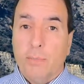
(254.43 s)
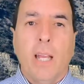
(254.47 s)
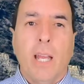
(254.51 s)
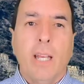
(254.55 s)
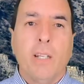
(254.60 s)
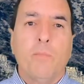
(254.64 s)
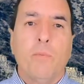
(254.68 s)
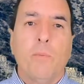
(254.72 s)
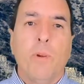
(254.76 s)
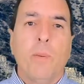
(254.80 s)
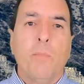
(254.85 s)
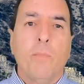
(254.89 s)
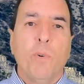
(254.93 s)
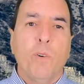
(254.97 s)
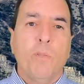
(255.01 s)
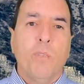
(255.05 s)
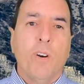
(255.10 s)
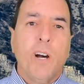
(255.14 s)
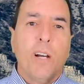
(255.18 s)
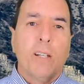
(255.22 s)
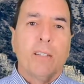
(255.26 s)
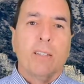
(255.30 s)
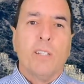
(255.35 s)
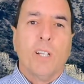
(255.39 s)
As we move
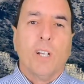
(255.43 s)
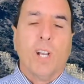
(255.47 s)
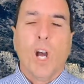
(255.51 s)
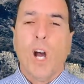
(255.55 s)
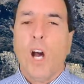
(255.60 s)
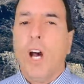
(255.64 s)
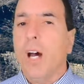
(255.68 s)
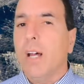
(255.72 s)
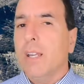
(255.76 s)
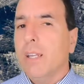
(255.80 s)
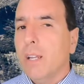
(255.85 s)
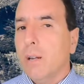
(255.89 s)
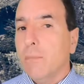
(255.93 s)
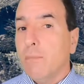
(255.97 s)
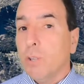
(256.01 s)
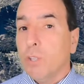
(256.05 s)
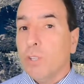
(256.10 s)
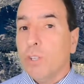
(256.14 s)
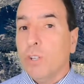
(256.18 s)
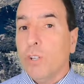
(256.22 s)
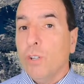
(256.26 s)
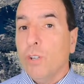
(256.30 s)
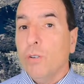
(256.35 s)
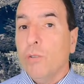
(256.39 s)
on to con number
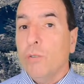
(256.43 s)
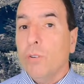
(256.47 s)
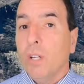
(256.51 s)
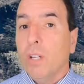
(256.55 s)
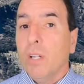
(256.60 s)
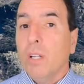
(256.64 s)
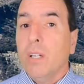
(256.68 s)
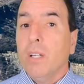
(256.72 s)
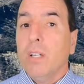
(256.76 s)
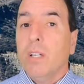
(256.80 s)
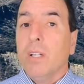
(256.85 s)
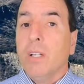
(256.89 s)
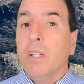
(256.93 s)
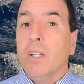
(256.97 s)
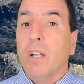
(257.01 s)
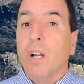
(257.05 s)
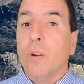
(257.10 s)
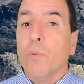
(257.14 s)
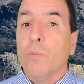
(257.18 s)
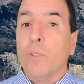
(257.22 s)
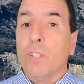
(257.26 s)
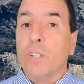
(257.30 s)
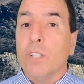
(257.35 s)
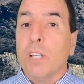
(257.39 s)
two,
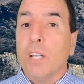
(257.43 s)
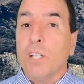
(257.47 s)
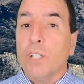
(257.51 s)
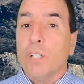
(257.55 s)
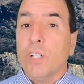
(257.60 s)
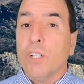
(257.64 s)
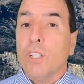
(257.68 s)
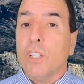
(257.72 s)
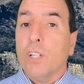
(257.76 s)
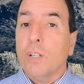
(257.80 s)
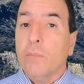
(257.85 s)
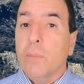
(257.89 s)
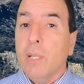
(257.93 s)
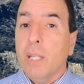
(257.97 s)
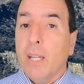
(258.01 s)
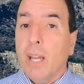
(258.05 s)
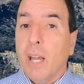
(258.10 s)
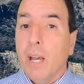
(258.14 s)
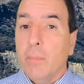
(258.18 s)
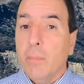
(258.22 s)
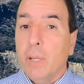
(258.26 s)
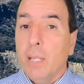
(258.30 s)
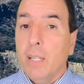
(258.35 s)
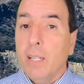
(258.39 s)
a recession could be
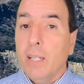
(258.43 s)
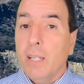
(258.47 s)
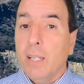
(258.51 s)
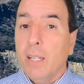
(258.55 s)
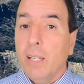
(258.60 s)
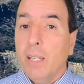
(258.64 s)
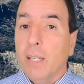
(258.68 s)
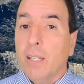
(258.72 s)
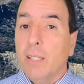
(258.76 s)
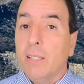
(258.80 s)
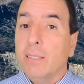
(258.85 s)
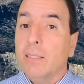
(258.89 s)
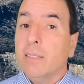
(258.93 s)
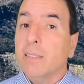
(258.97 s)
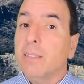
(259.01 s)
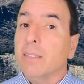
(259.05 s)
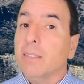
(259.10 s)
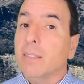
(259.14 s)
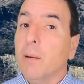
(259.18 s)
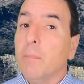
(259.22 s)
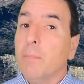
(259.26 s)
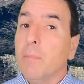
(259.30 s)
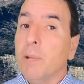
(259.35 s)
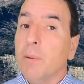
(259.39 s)
coming.
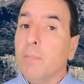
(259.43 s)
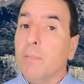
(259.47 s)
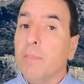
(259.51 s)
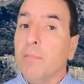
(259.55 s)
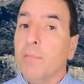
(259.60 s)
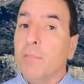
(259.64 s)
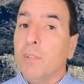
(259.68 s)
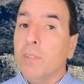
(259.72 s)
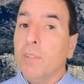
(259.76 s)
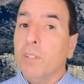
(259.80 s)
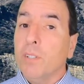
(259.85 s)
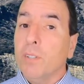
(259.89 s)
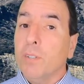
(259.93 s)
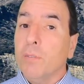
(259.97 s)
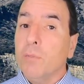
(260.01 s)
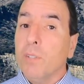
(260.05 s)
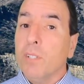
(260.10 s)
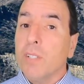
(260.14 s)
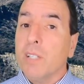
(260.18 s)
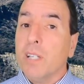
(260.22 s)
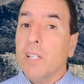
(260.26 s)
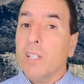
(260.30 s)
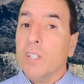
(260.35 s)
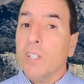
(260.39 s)
Some people feel that the
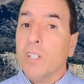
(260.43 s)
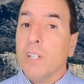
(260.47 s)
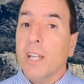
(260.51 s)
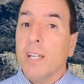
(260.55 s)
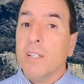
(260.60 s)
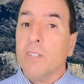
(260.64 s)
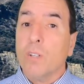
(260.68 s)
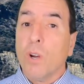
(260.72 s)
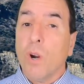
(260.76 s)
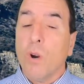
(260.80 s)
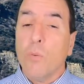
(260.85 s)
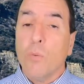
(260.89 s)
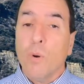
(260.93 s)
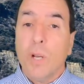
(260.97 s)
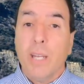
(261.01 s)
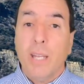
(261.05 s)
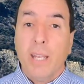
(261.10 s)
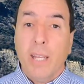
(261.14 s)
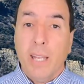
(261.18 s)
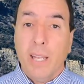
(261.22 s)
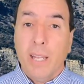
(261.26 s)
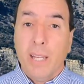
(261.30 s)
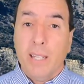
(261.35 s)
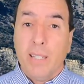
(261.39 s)
recession has already
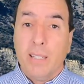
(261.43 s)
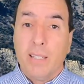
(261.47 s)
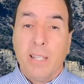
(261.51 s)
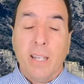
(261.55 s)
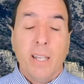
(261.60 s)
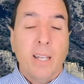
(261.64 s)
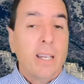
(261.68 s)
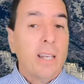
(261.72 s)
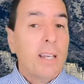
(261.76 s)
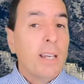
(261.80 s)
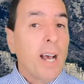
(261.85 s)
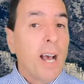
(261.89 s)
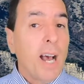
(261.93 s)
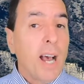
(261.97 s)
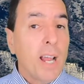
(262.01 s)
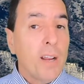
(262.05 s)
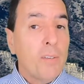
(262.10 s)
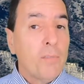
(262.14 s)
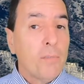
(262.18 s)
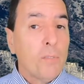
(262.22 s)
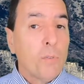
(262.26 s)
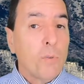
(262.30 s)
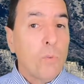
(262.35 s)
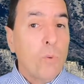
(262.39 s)
hit. I,
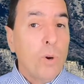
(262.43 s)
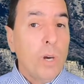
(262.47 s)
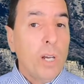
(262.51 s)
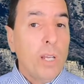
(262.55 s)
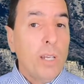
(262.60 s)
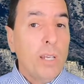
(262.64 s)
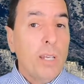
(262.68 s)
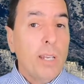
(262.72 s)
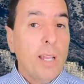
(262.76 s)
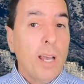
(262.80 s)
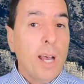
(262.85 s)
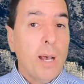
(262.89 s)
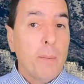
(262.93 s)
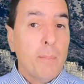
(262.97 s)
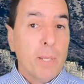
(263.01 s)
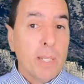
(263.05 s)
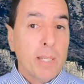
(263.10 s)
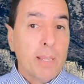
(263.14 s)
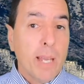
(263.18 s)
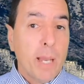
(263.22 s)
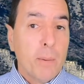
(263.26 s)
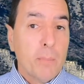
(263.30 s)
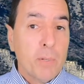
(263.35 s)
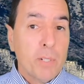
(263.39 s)
for one, I'm
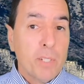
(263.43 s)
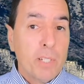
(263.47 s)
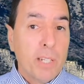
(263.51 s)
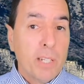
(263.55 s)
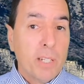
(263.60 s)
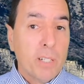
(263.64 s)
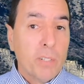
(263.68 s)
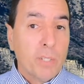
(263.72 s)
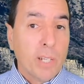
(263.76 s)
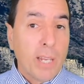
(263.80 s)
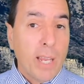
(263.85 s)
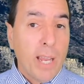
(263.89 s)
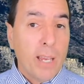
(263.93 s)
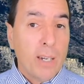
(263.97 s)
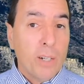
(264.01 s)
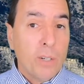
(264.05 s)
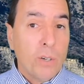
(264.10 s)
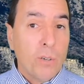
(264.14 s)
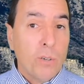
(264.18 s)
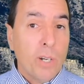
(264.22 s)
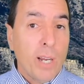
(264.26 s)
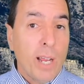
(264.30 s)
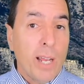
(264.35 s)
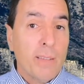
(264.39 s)
in that particular
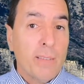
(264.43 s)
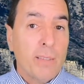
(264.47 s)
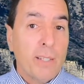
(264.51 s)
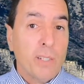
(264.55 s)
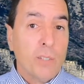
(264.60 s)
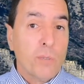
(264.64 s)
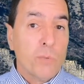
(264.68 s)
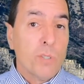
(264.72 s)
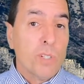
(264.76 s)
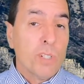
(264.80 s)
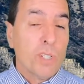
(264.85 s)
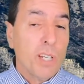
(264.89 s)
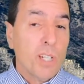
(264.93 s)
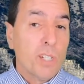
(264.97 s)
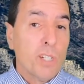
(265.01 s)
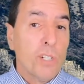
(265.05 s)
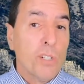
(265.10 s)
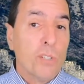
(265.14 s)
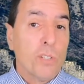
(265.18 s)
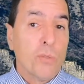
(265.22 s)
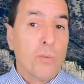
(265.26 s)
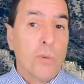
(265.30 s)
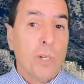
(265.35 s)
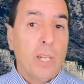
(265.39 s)
category. I think the recession
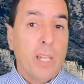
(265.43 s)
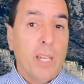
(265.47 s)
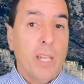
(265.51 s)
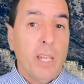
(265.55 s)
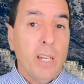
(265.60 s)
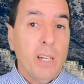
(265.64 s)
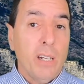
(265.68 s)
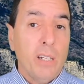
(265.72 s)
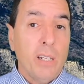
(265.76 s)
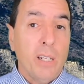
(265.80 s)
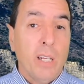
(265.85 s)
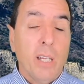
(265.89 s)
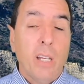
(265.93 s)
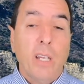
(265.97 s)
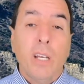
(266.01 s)
is already here.